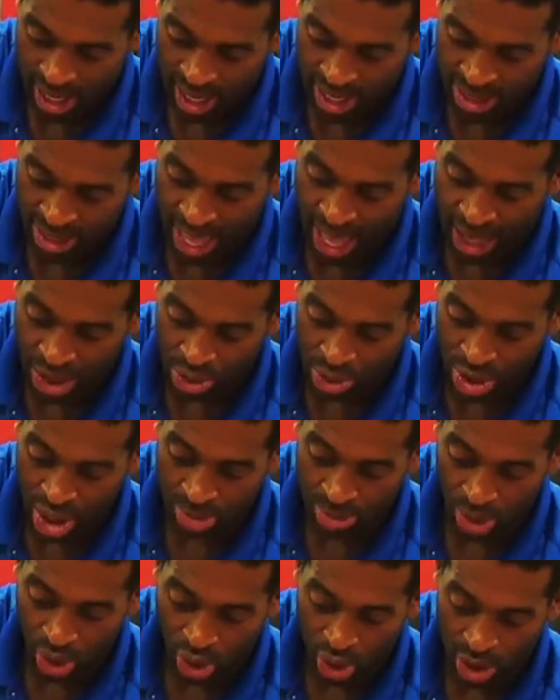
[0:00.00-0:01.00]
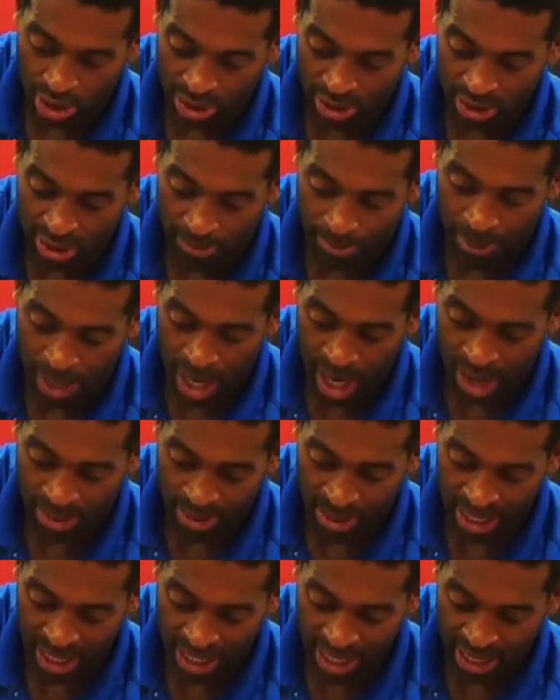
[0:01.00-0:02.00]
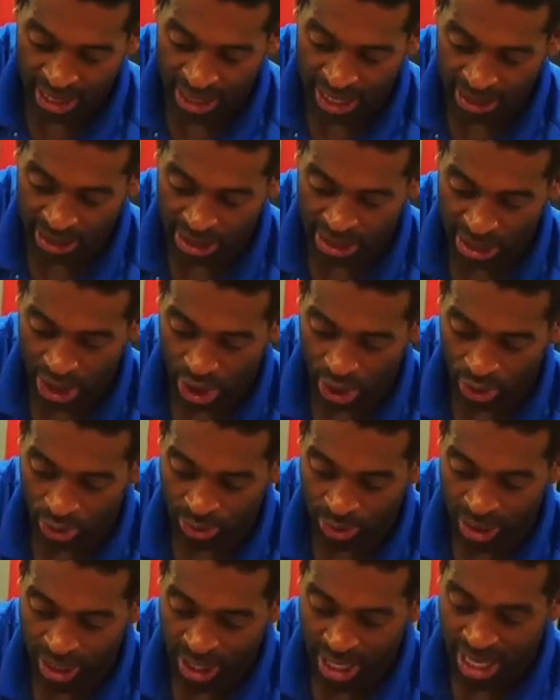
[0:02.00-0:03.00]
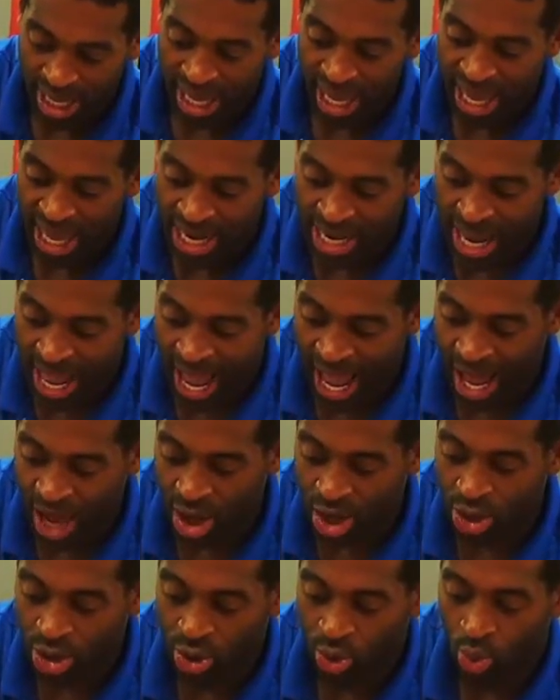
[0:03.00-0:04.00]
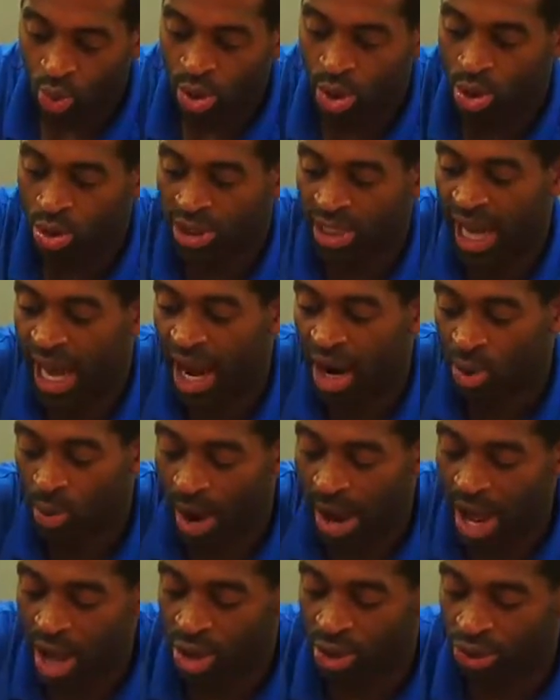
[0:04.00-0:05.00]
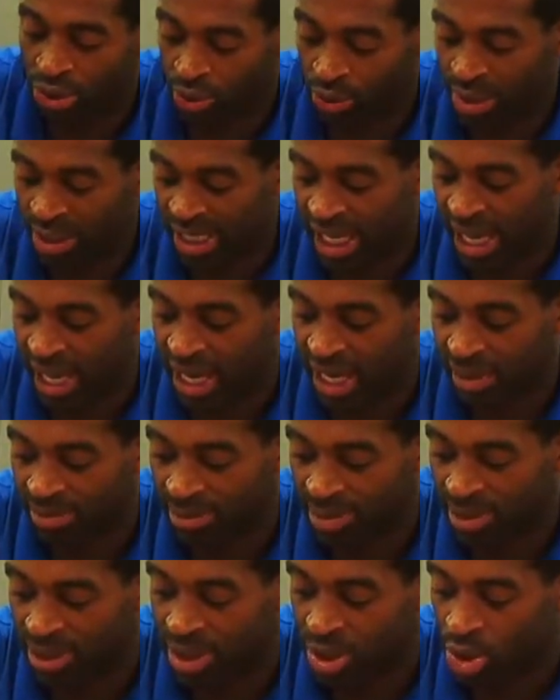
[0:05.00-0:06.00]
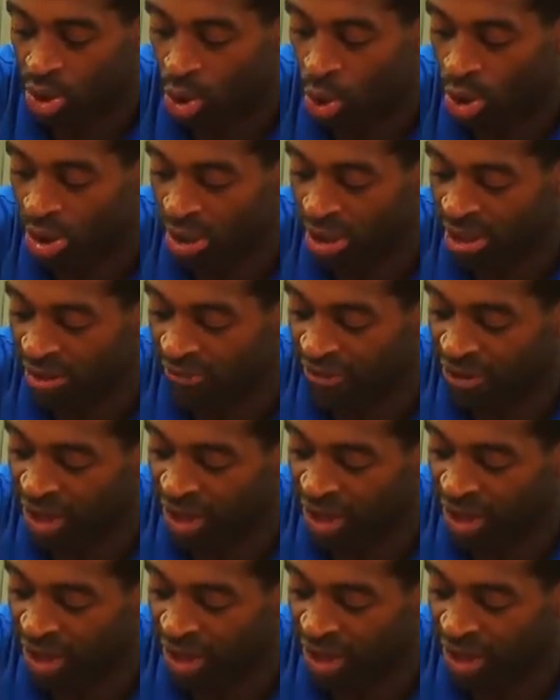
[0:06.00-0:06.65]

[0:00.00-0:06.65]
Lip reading: now you'll come across the palm of the hand like so. And now we're going to tie around 3 times, going in different